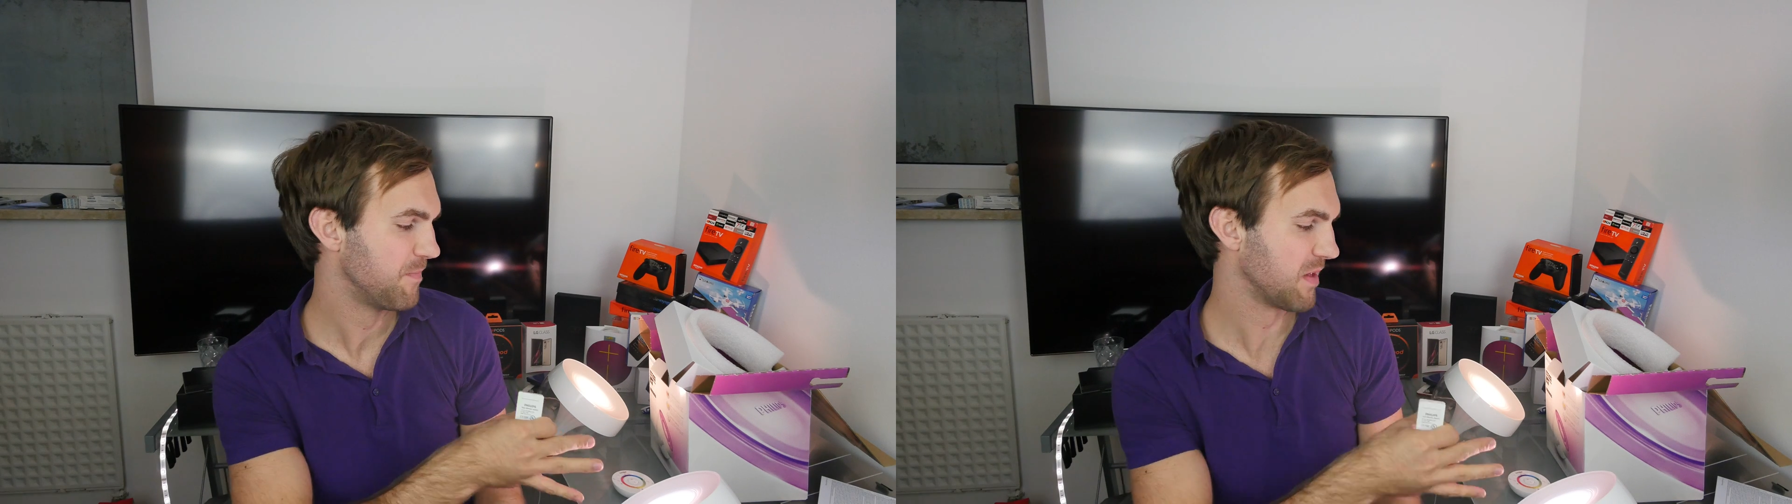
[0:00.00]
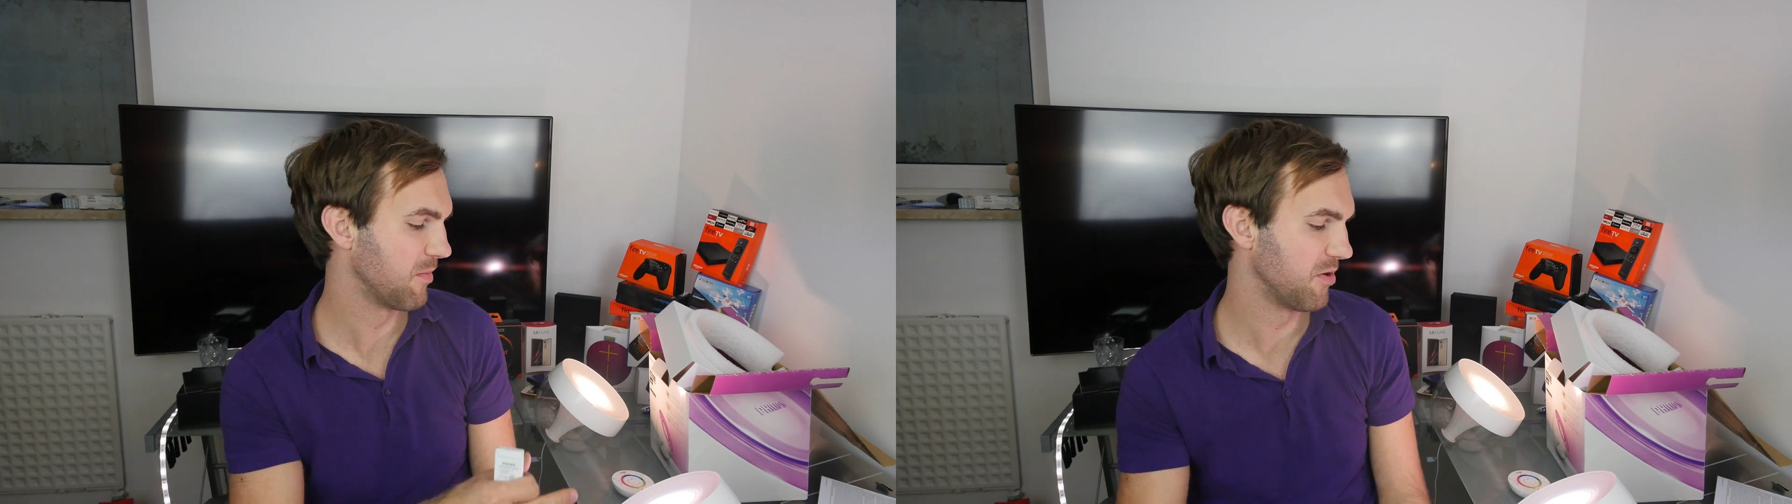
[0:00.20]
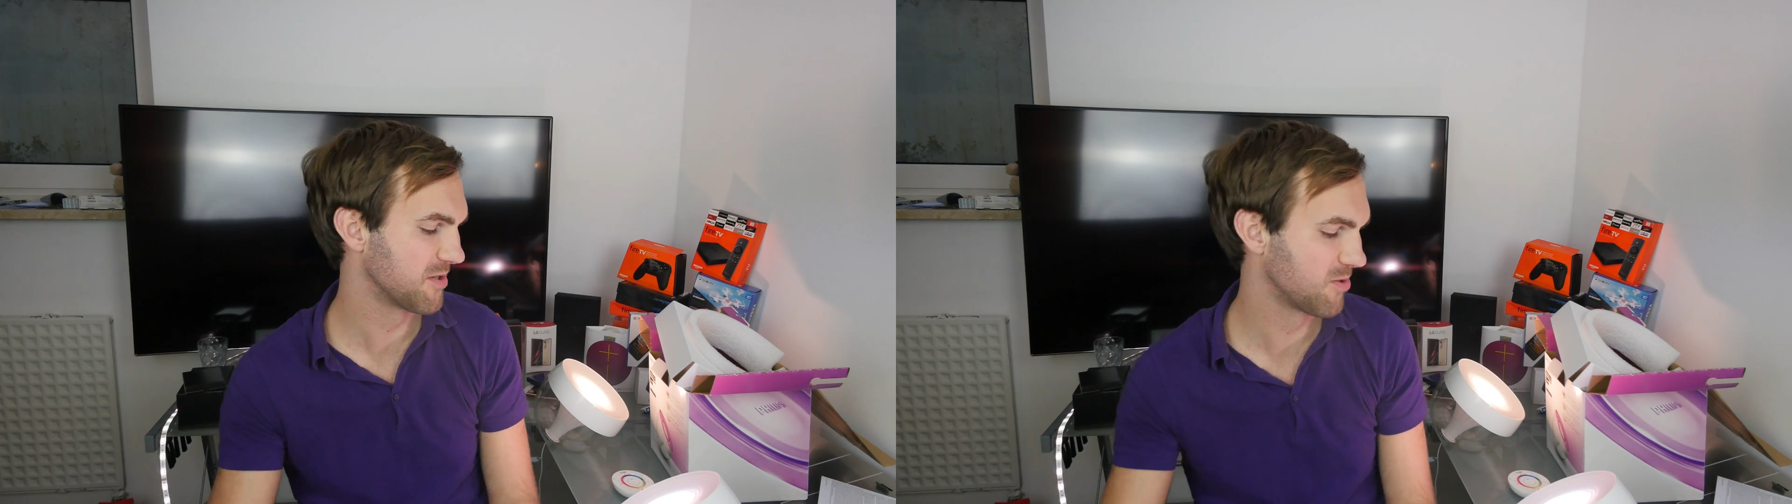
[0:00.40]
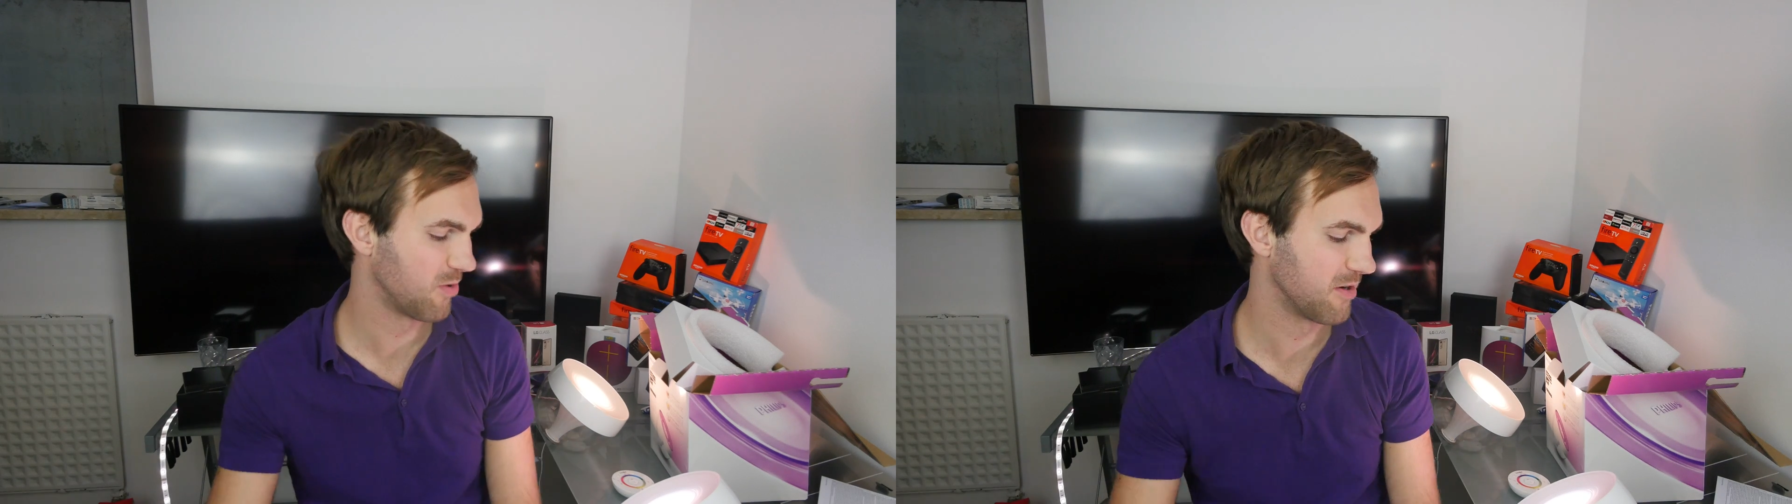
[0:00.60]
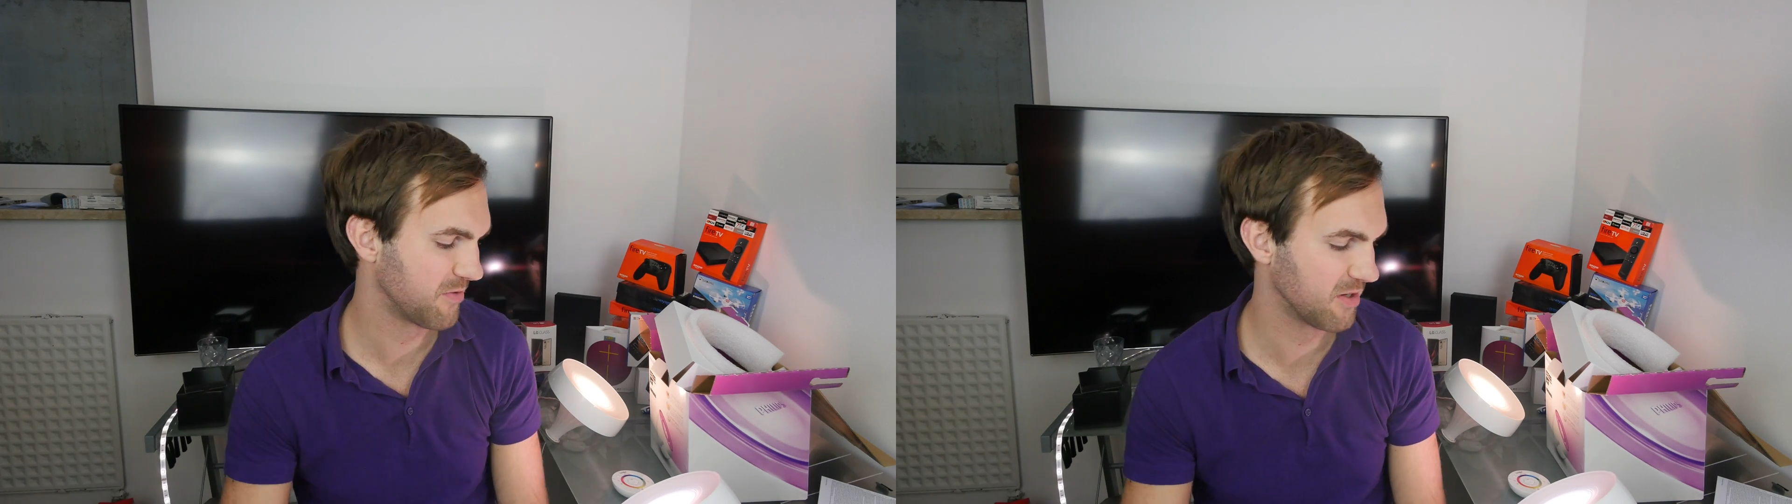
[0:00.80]
also
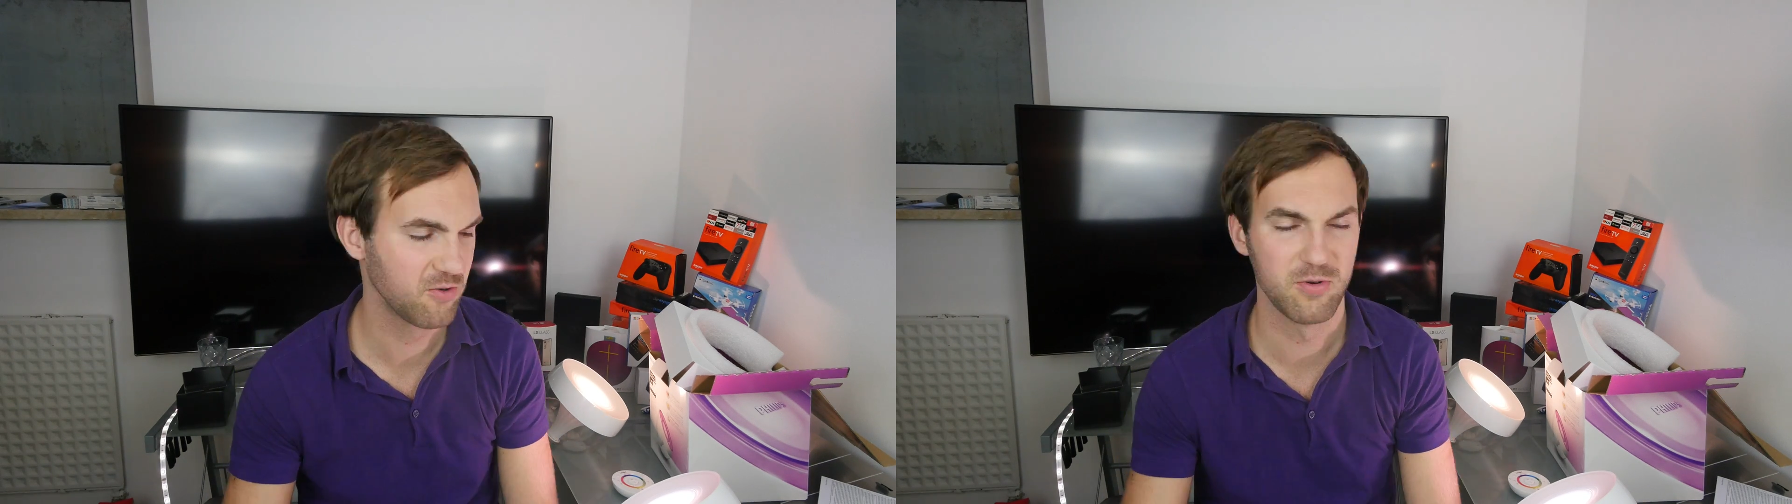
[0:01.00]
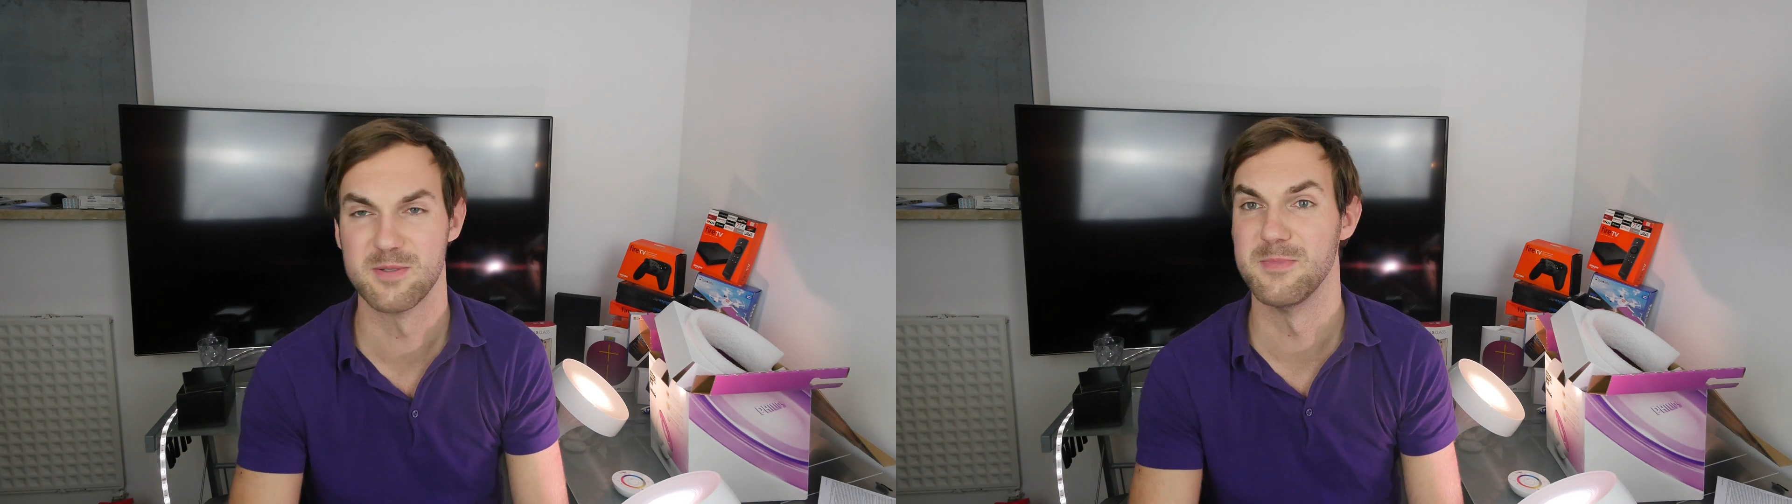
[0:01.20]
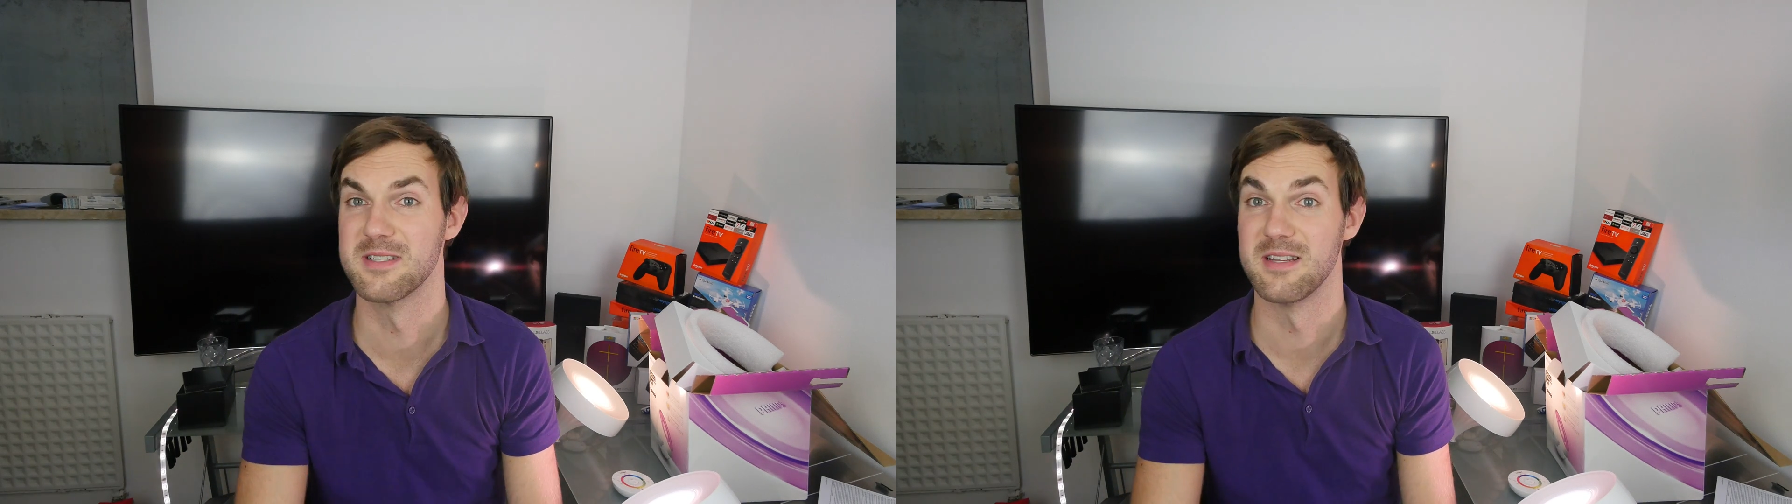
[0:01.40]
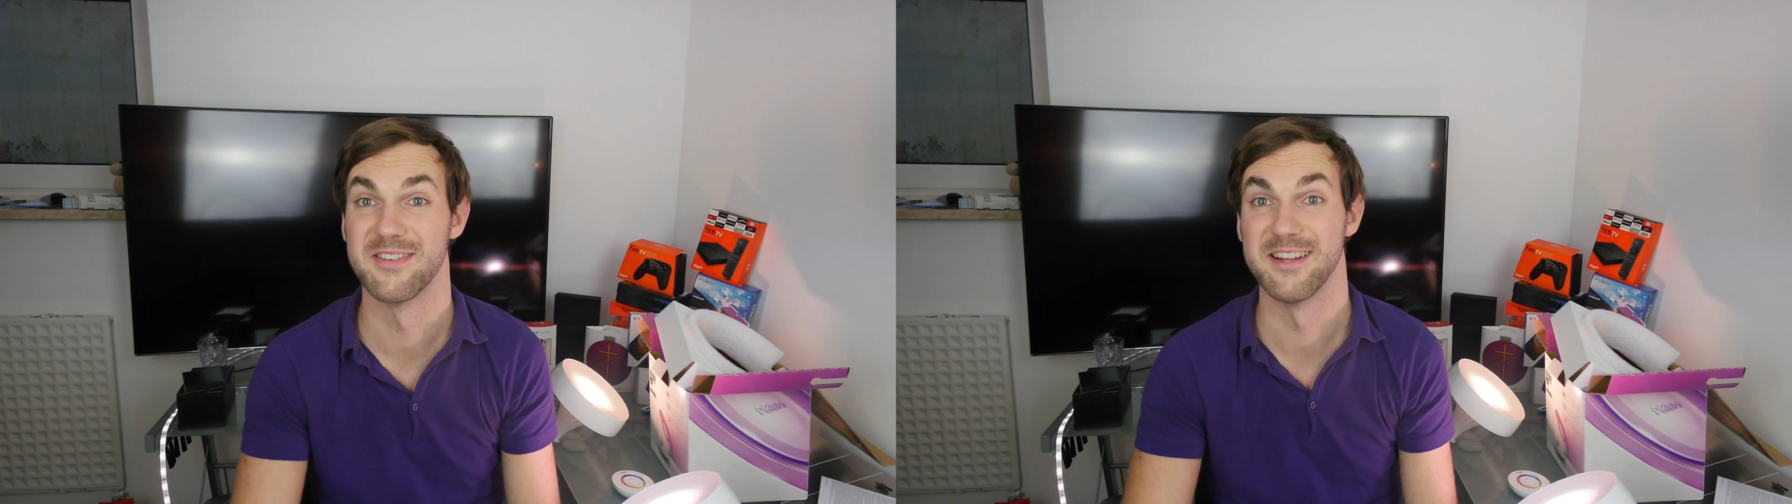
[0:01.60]
one of the Christmas gift